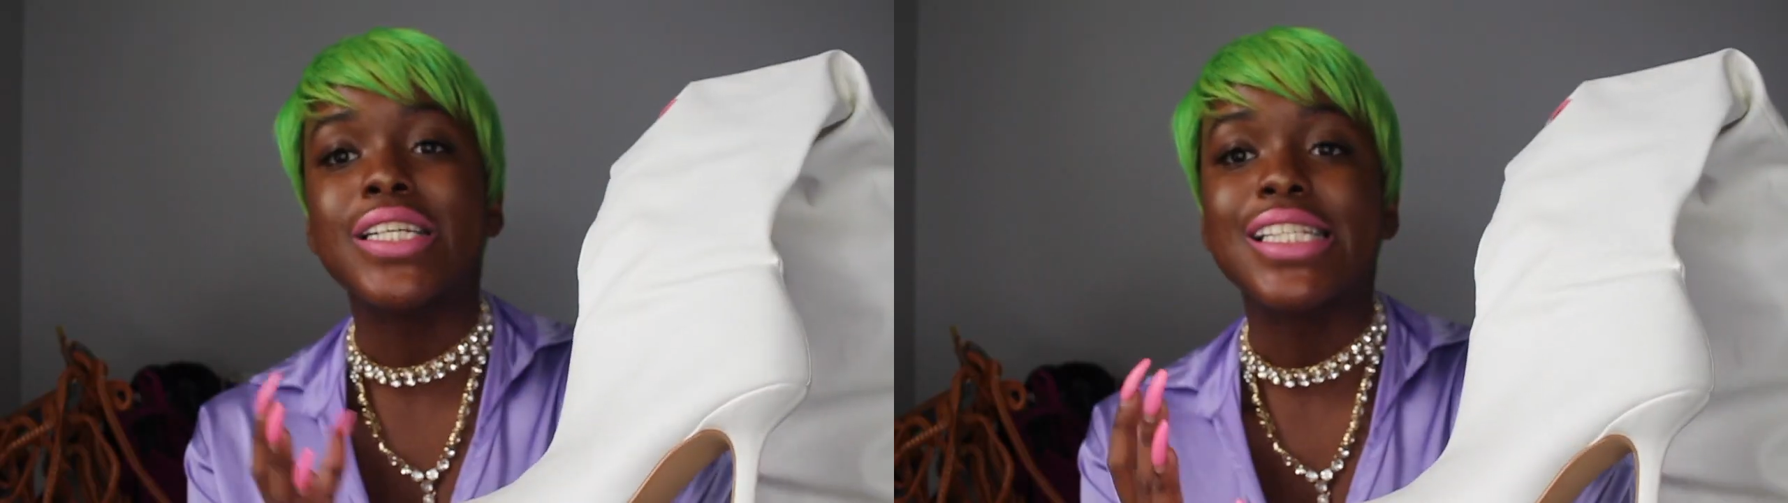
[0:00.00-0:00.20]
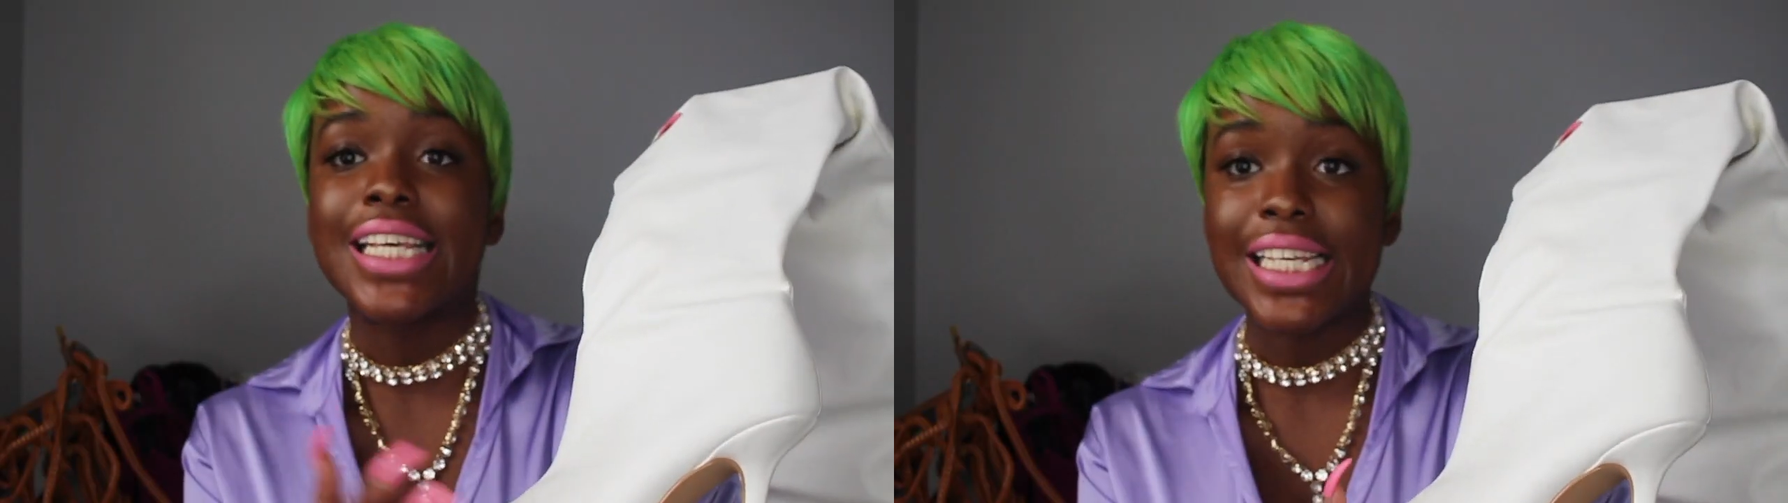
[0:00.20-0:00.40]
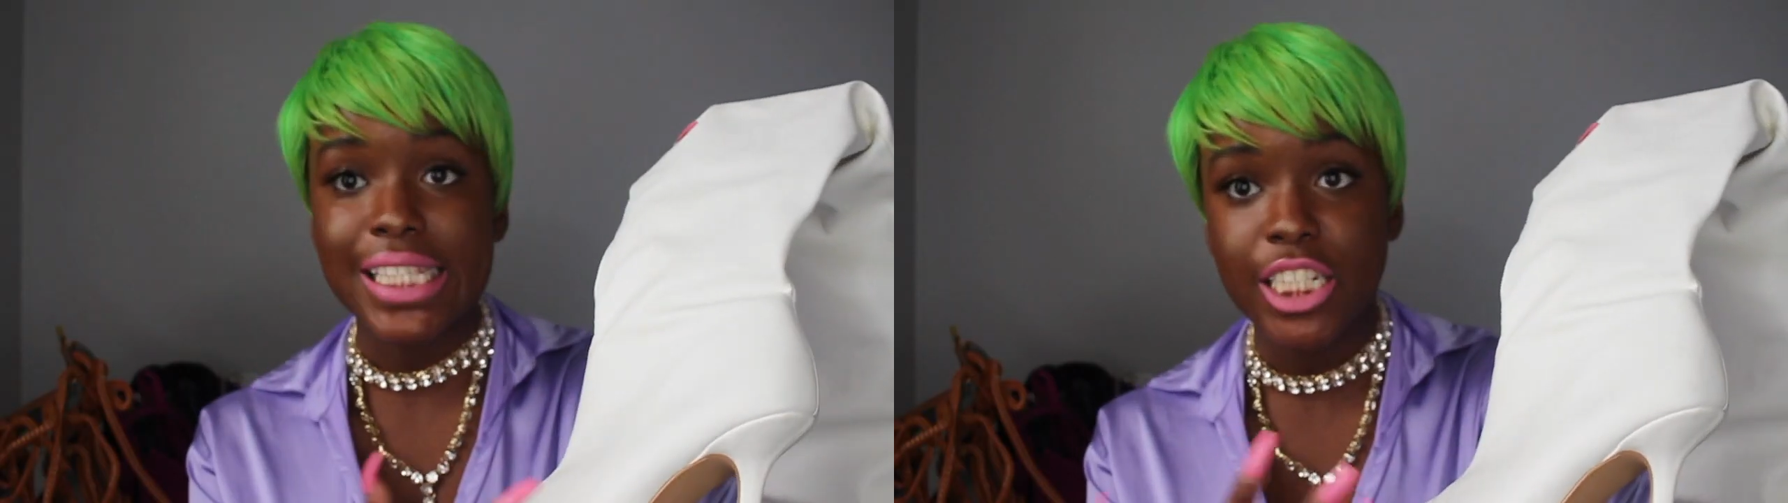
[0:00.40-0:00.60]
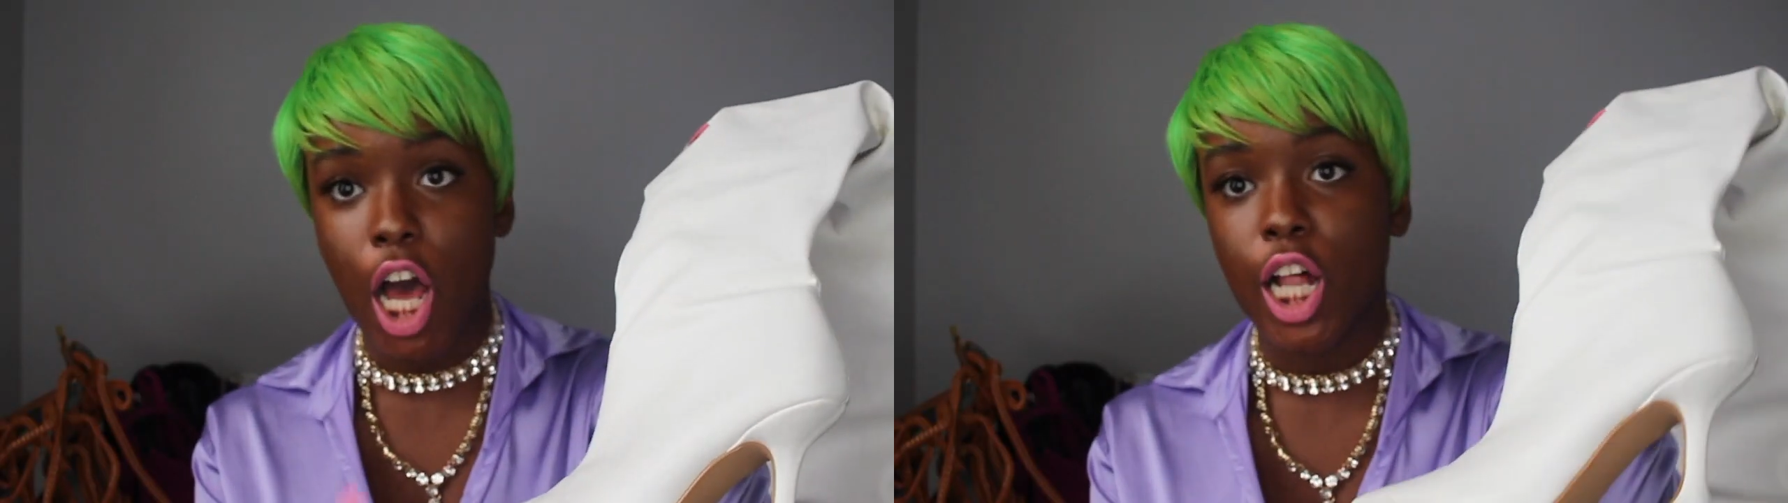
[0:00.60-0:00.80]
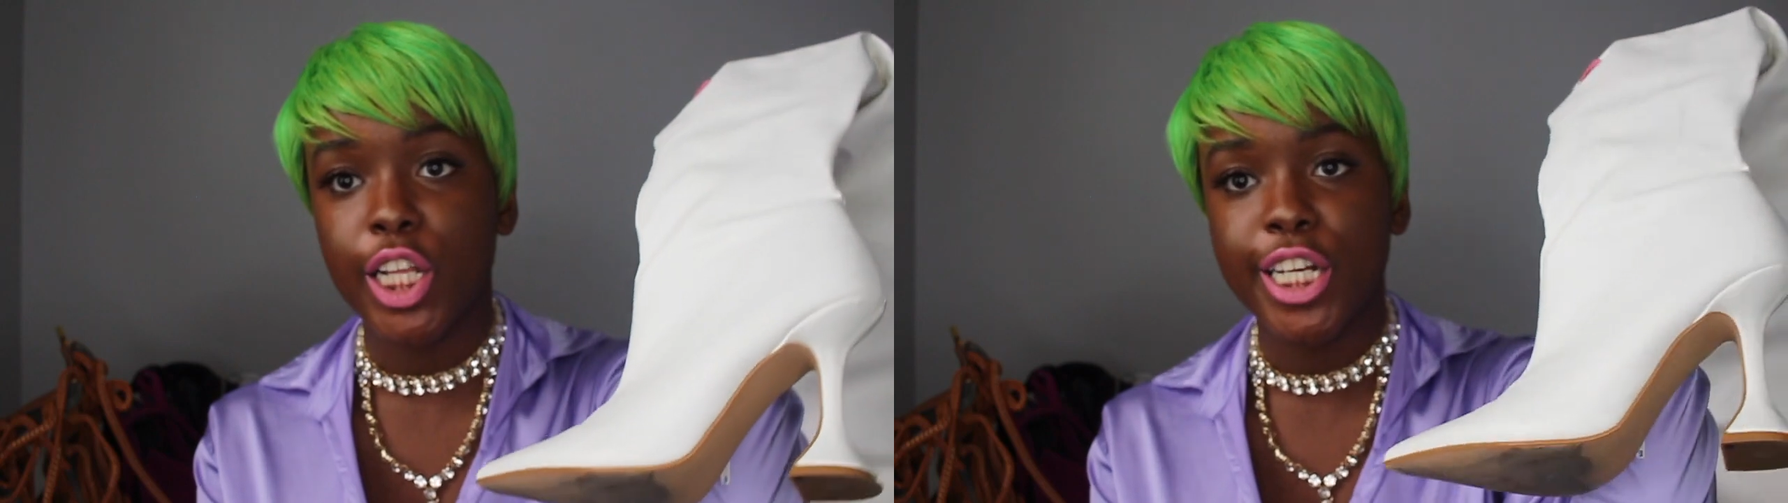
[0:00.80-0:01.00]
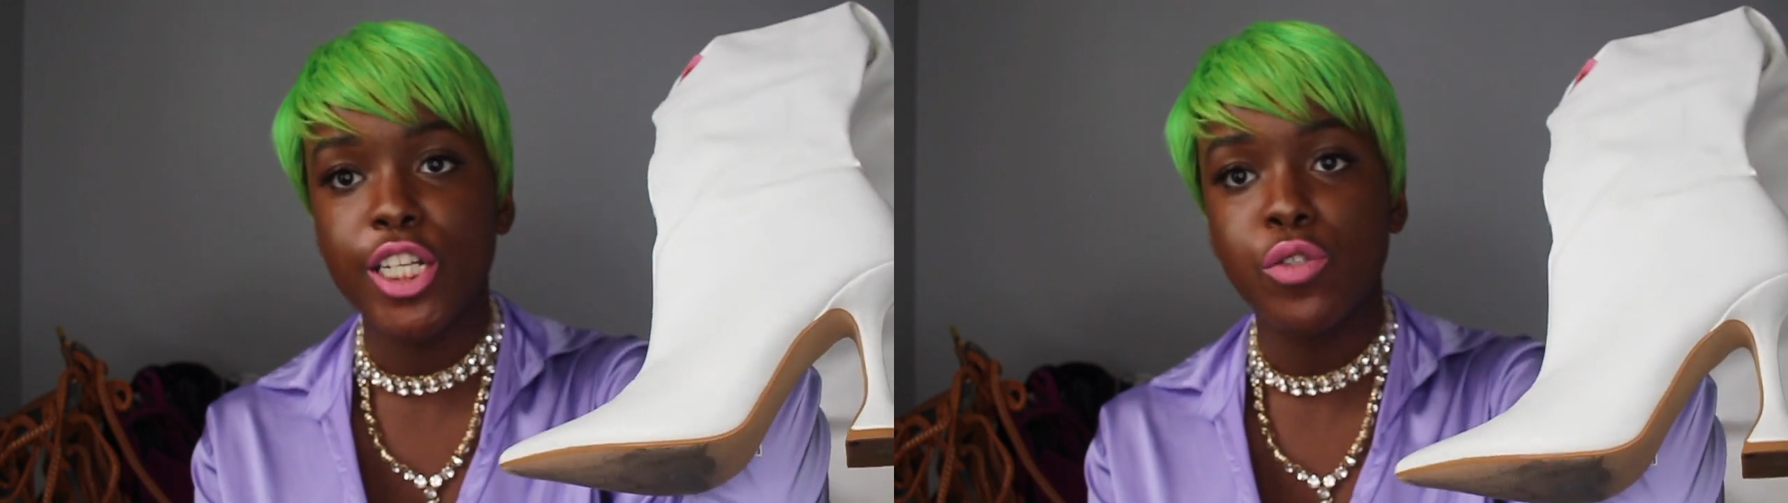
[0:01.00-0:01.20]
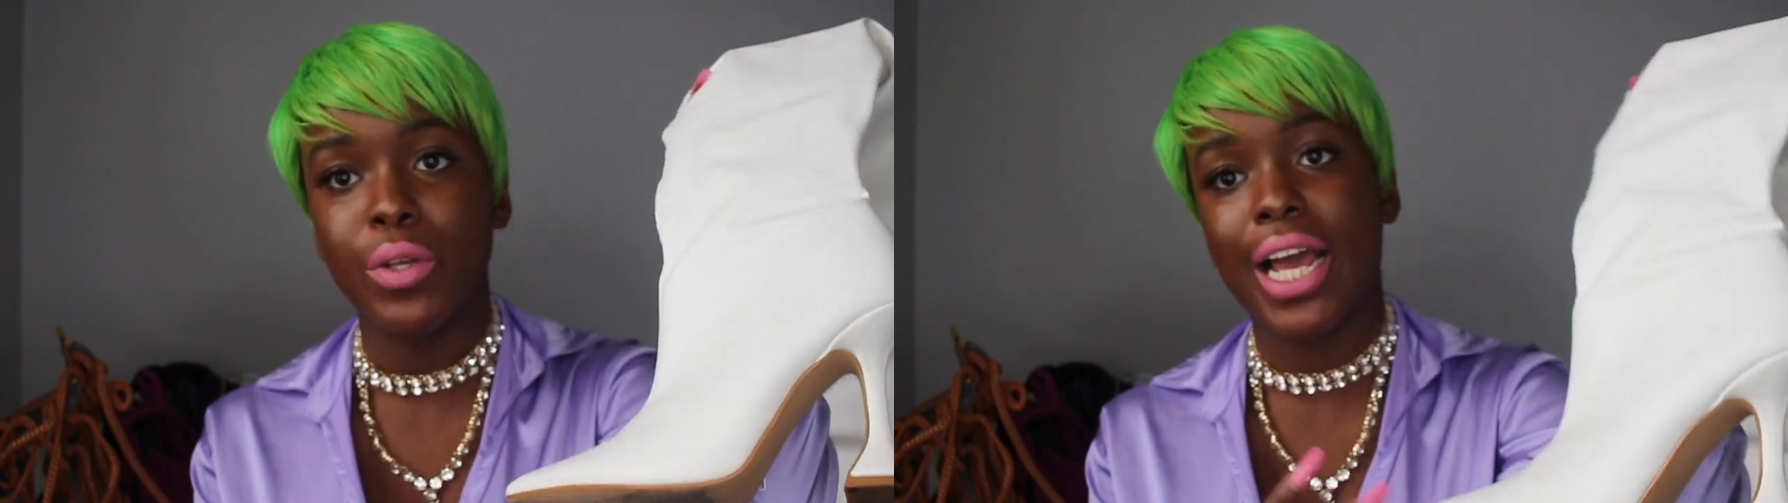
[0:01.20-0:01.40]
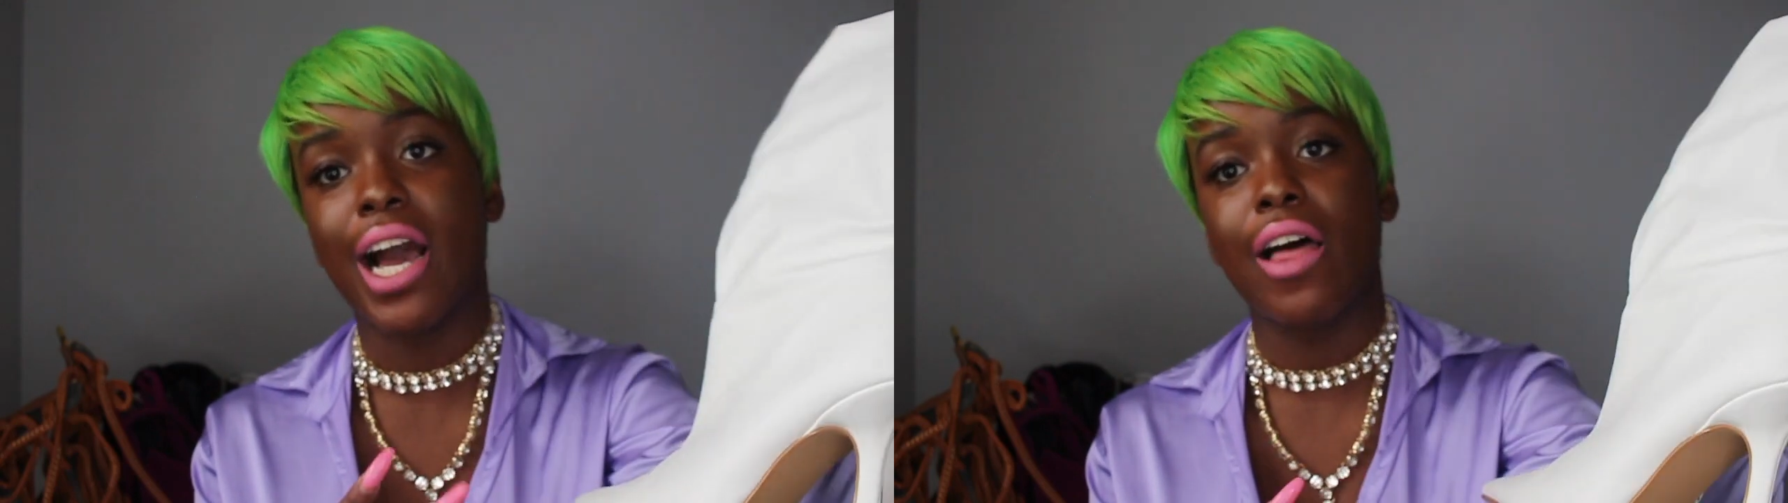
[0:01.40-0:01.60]
were $60
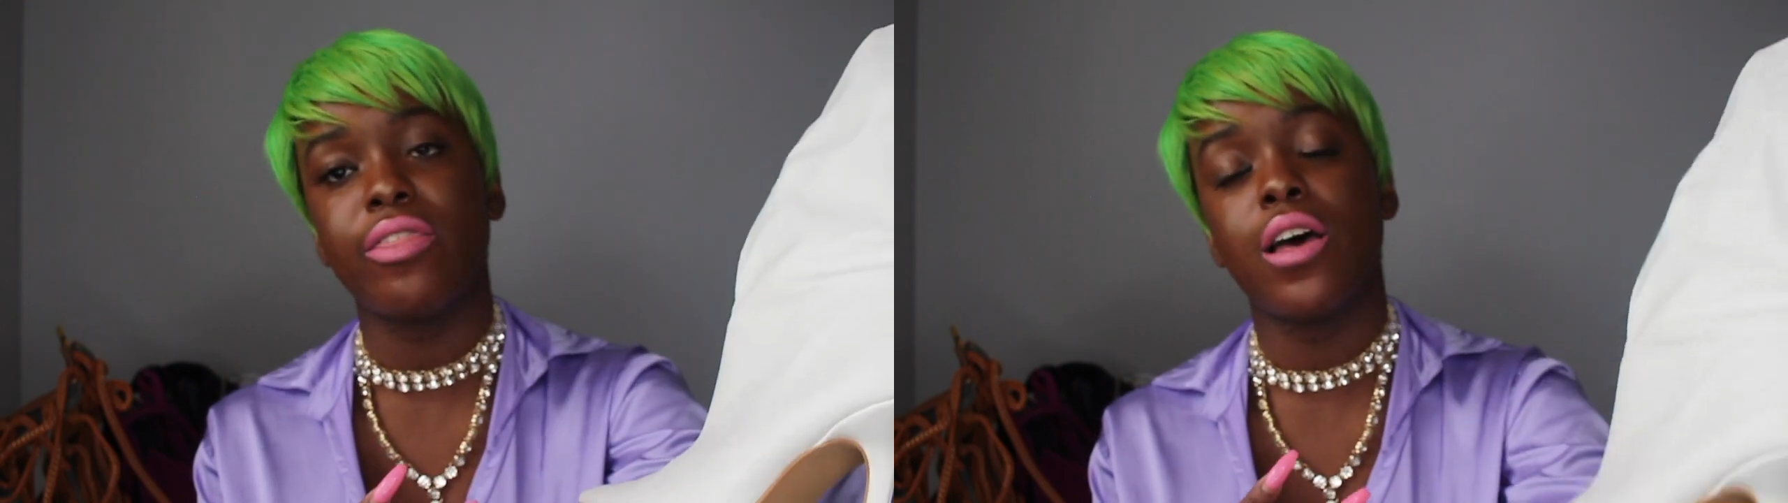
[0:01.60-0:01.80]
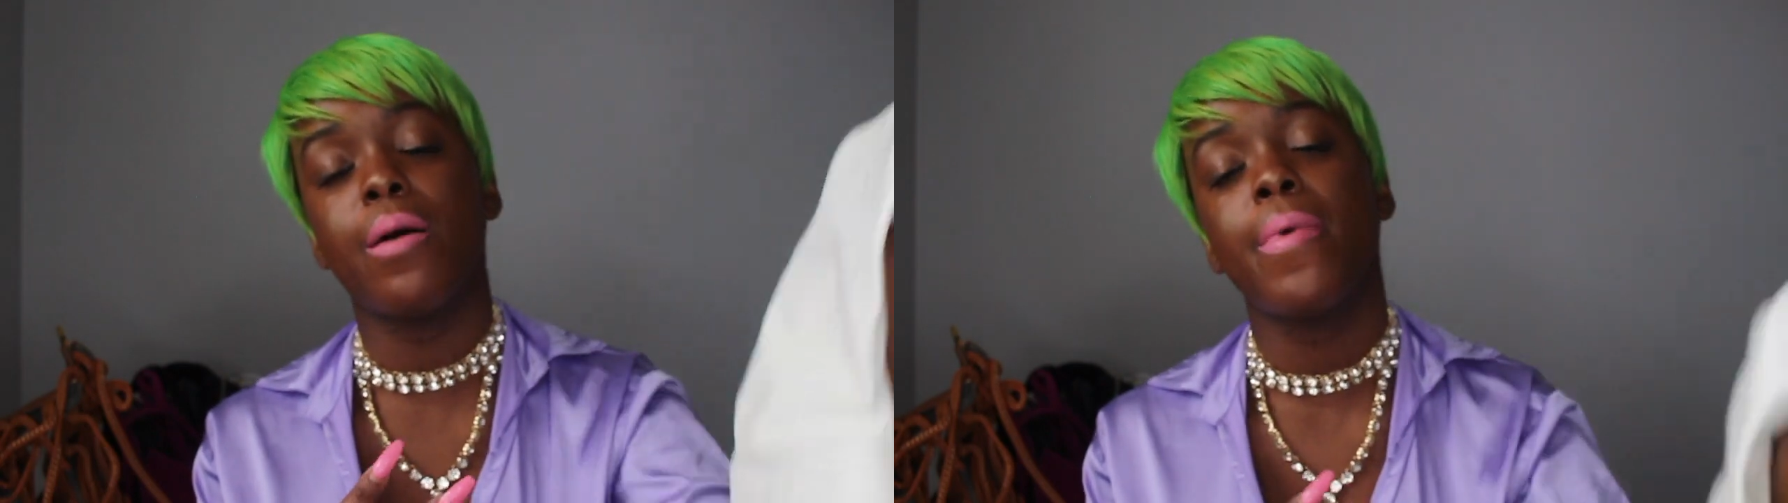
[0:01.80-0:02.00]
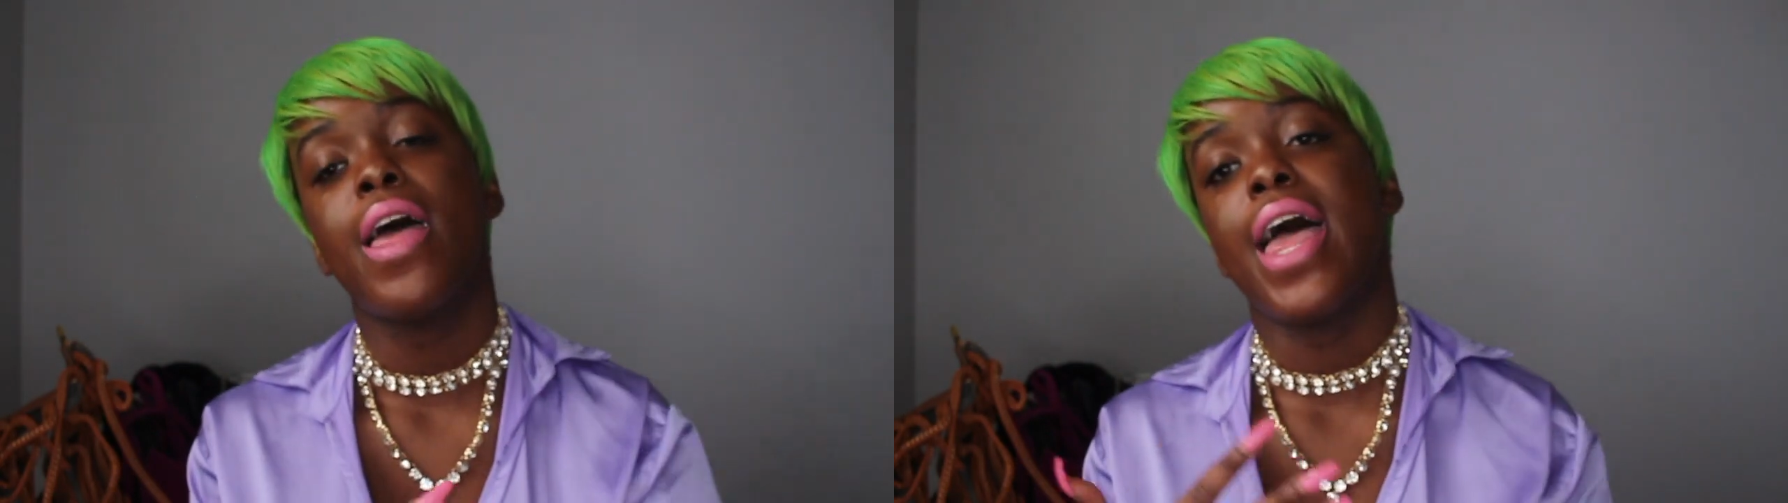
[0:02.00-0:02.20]
when I got them,